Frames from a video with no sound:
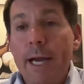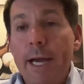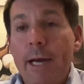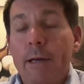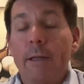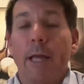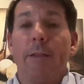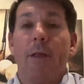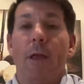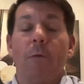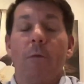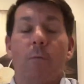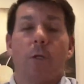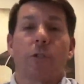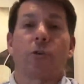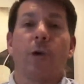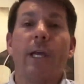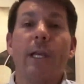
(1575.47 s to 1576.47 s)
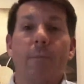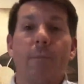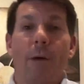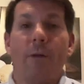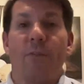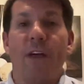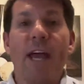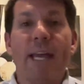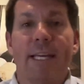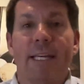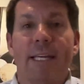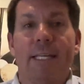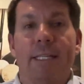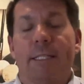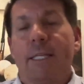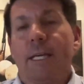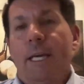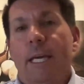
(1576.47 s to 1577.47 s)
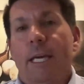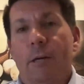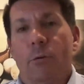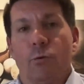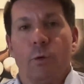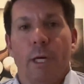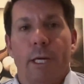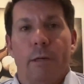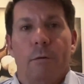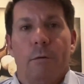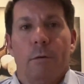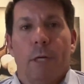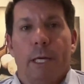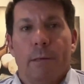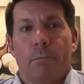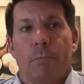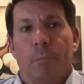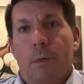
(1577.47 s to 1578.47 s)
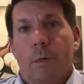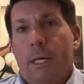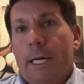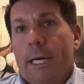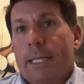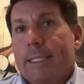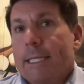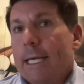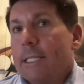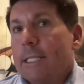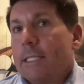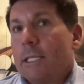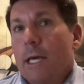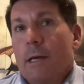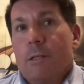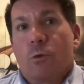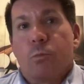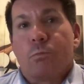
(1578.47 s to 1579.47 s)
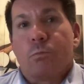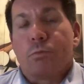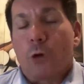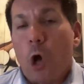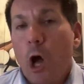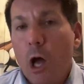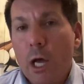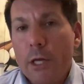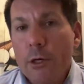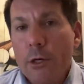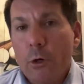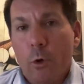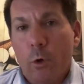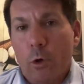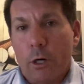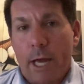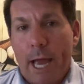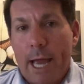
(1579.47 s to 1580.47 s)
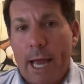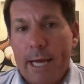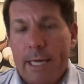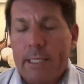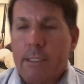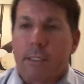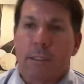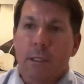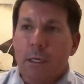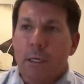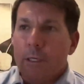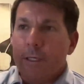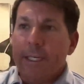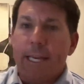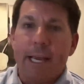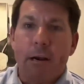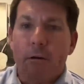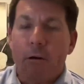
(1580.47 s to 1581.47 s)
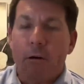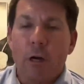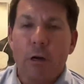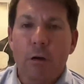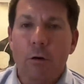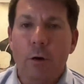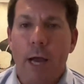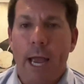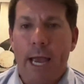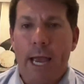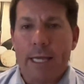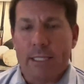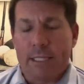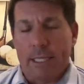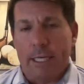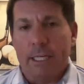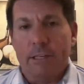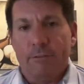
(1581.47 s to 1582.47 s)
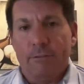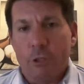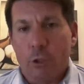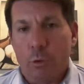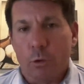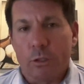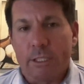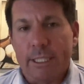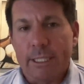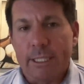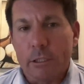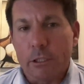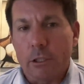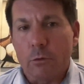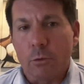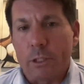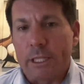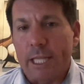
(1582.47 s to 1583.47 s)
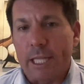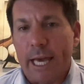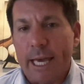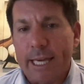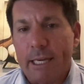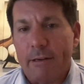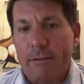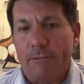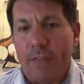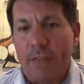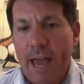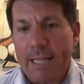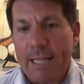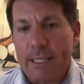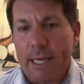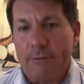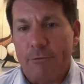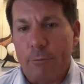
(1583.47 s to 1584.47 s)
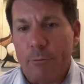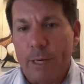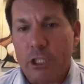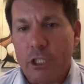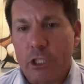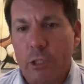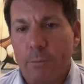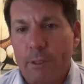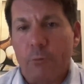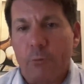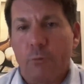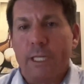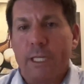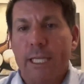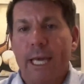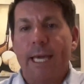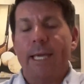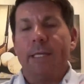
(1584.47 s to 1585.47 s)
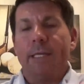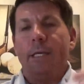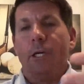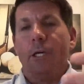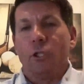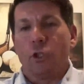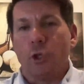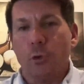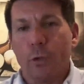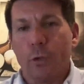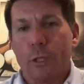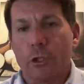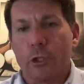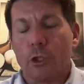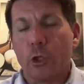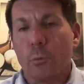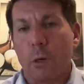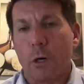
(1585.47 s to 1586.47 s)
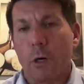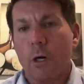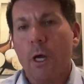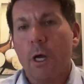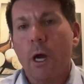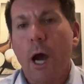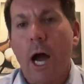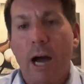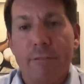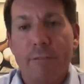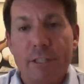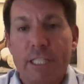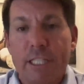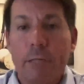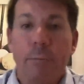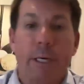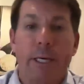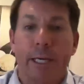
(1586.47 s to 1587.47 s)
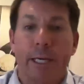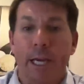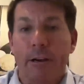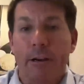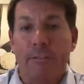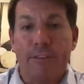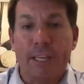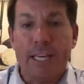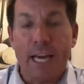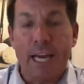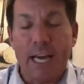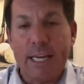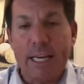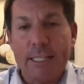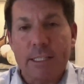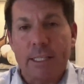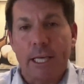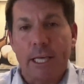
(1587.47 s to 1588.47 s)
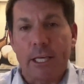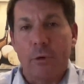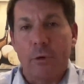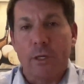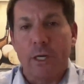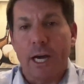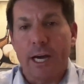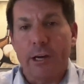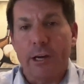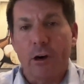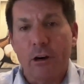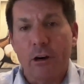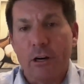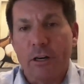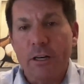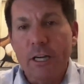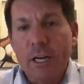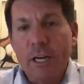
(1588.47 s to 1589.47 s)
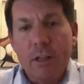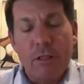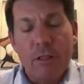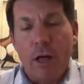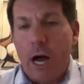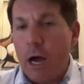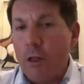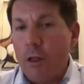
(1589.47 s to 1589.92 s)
Yeah, and what's great about that is it's as broad or as narrow as the individual dealer would like that information to be relayed to the consumer. Obviously, being Gary Vee guys like you and I are,